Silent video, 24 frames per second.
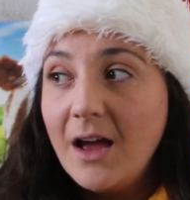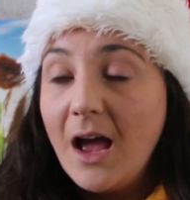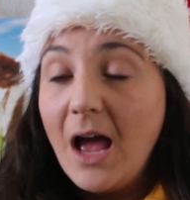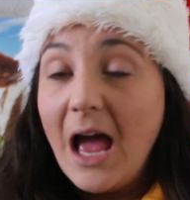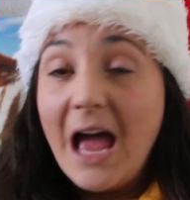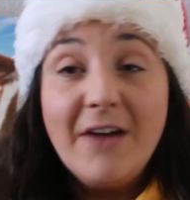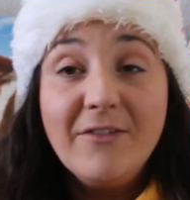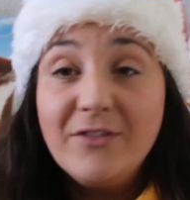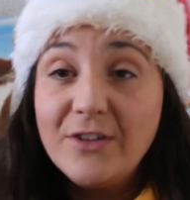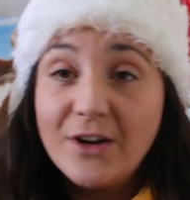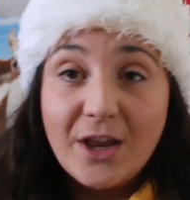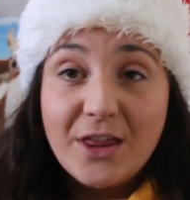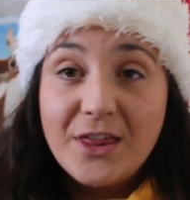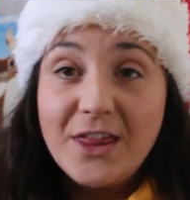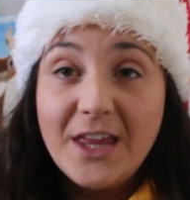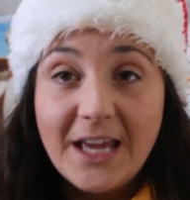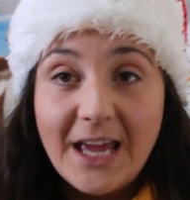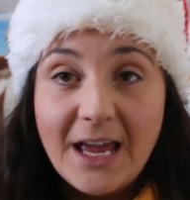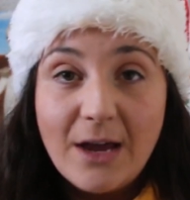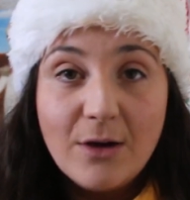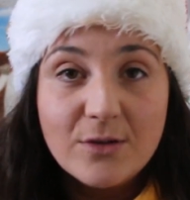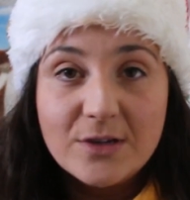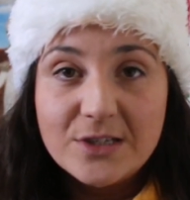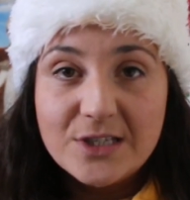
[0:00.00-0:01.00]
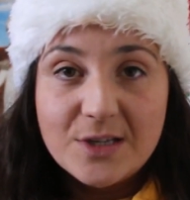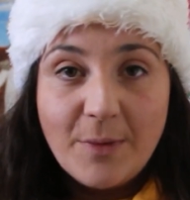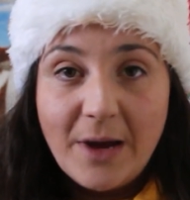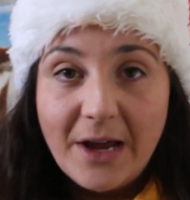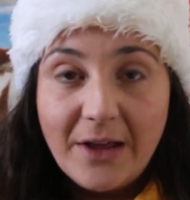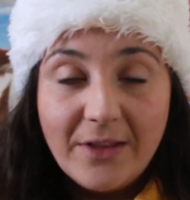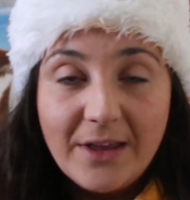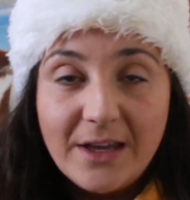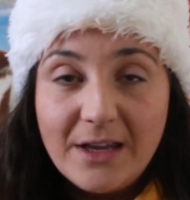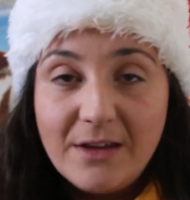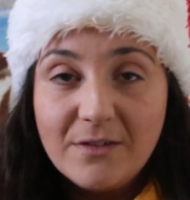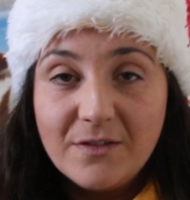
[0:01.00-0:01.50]
everything else in my
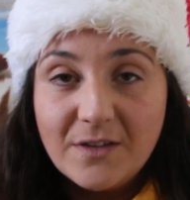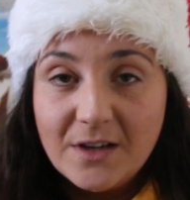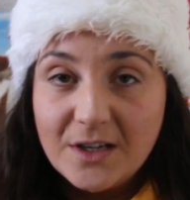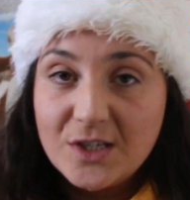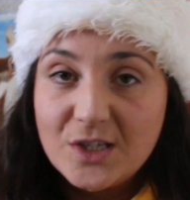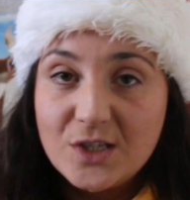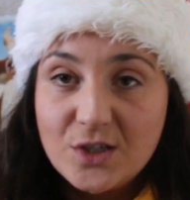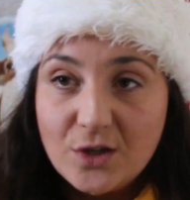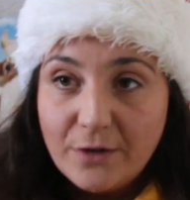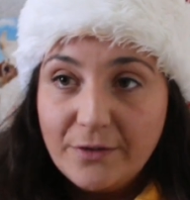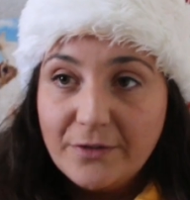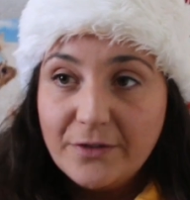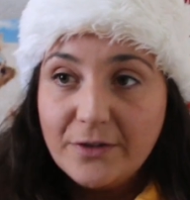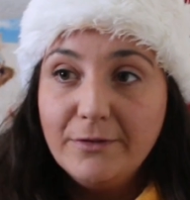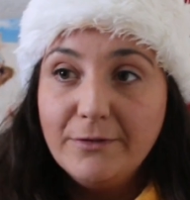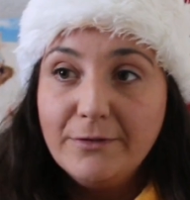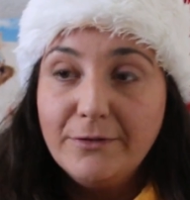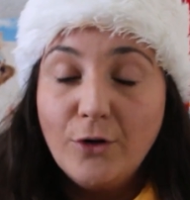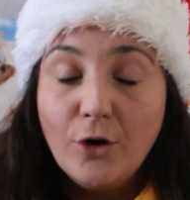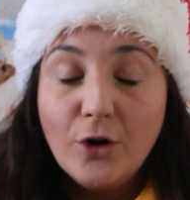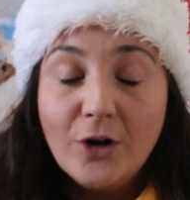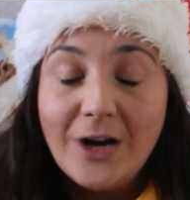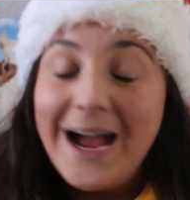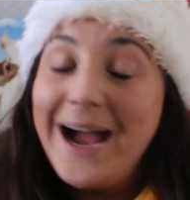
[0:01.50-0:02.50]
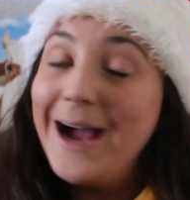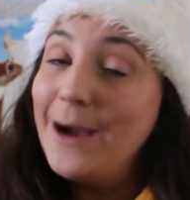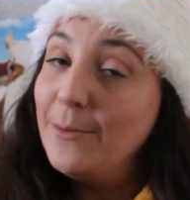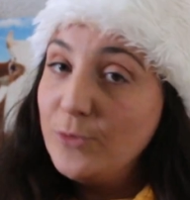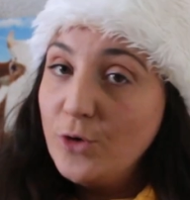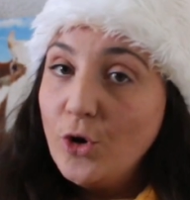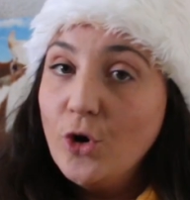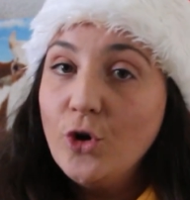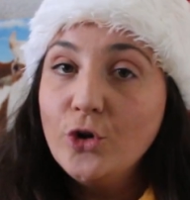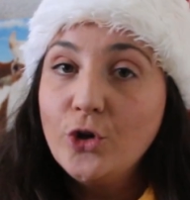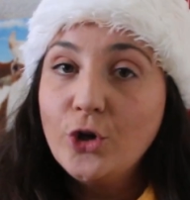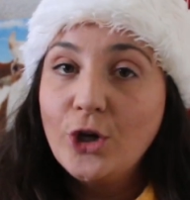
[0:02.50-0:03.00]
life is suffering for it. I'm
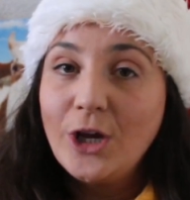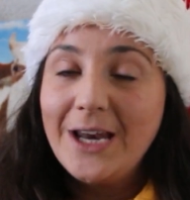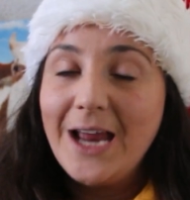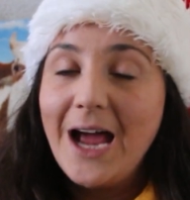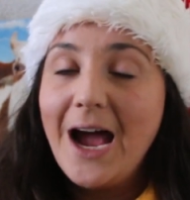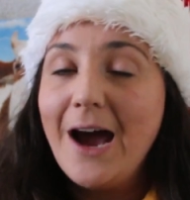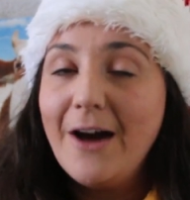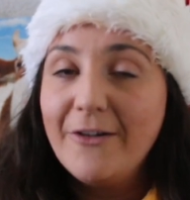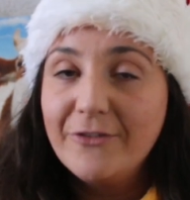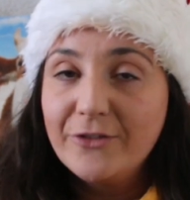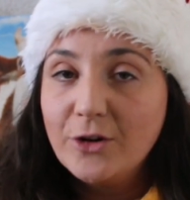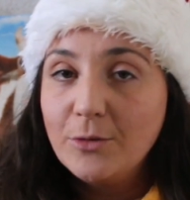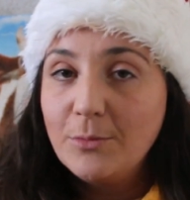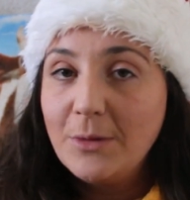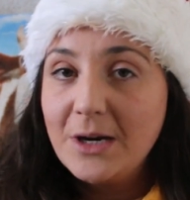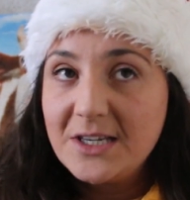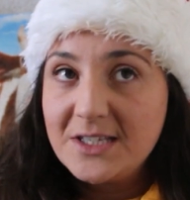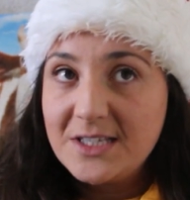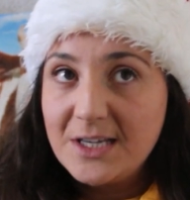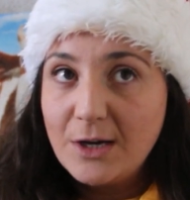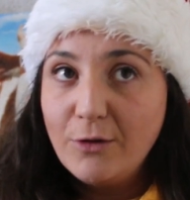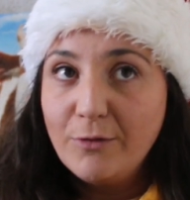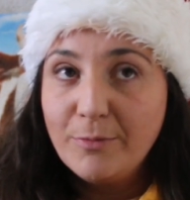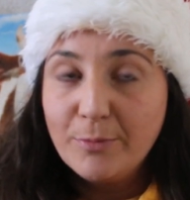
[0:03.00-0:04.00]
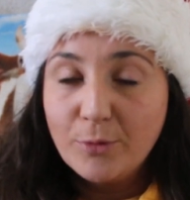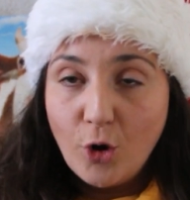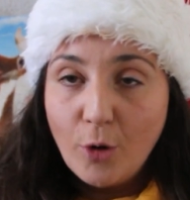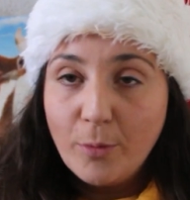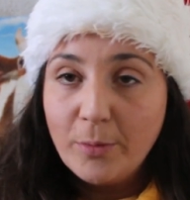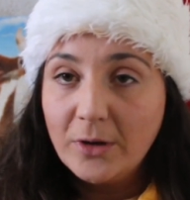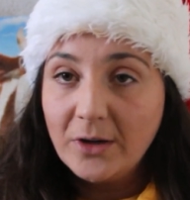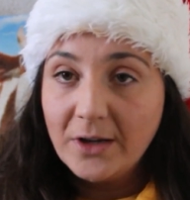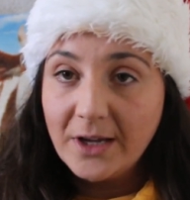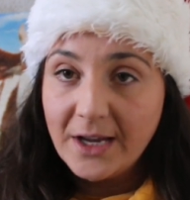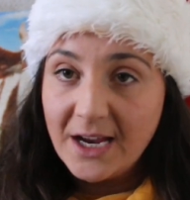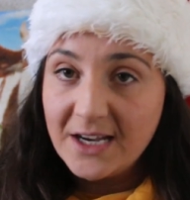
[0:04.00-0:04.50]
not looking after myself
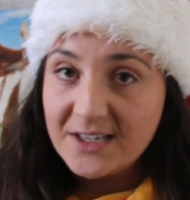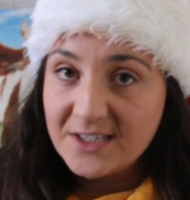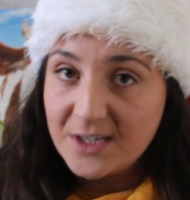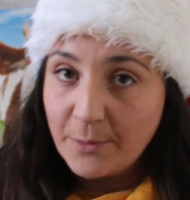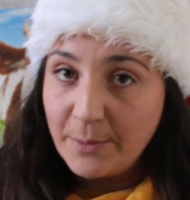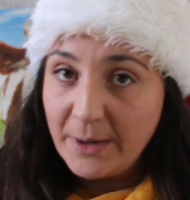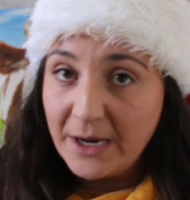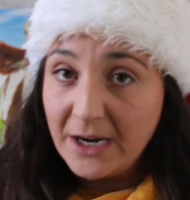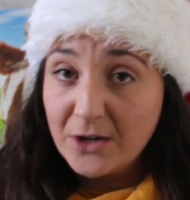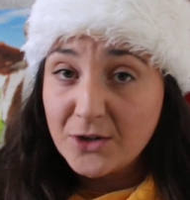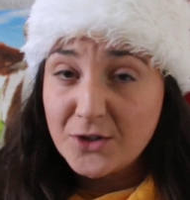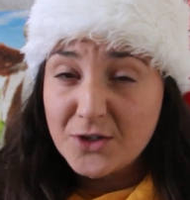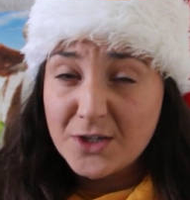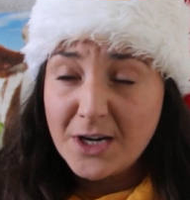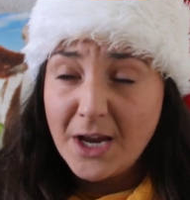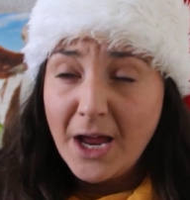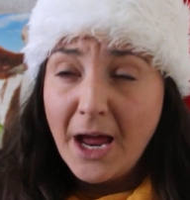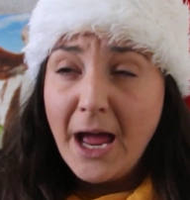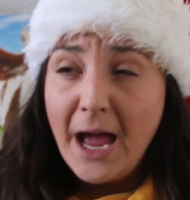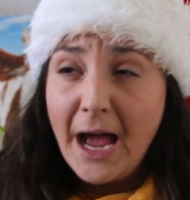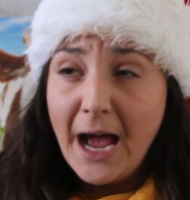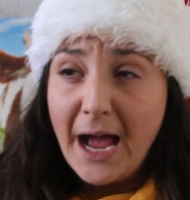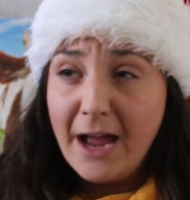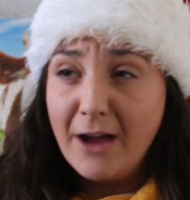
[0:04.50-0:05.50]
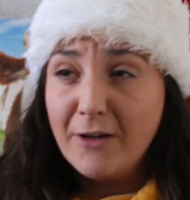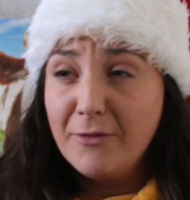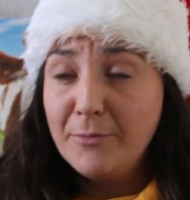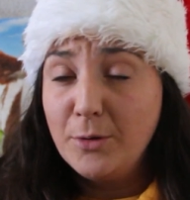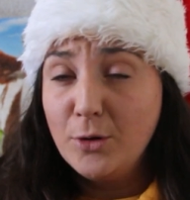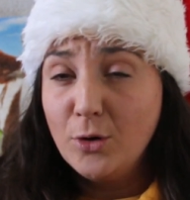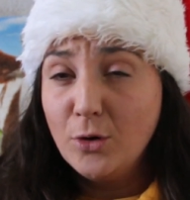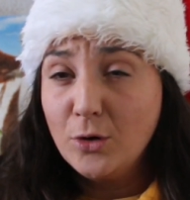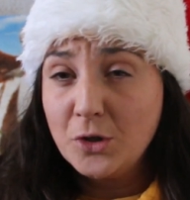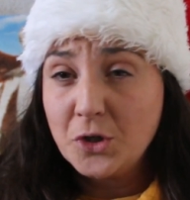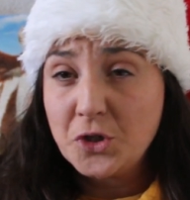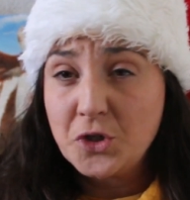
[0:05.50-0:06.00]
properly as a person. I have
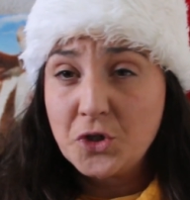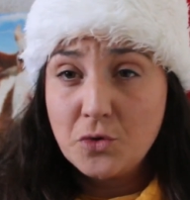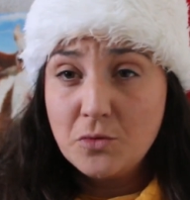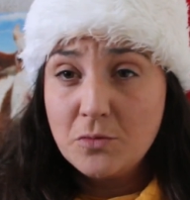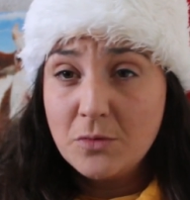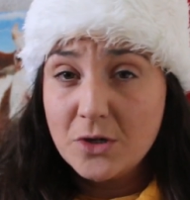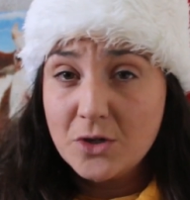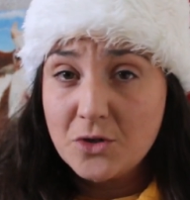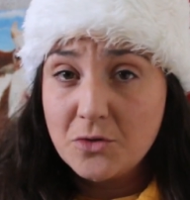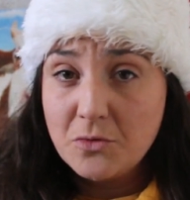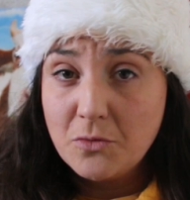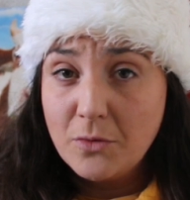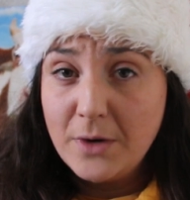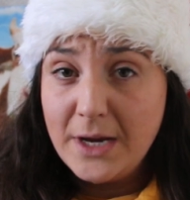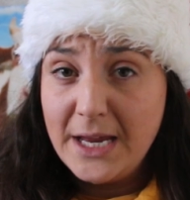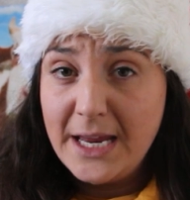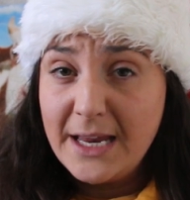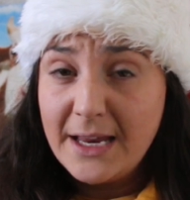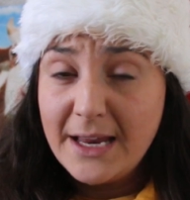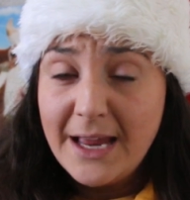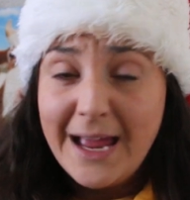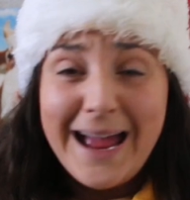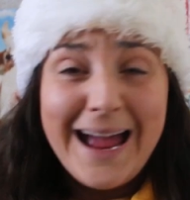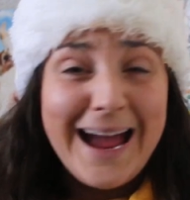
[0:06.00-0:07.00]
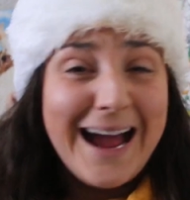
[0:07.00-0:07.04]
put on so much weight.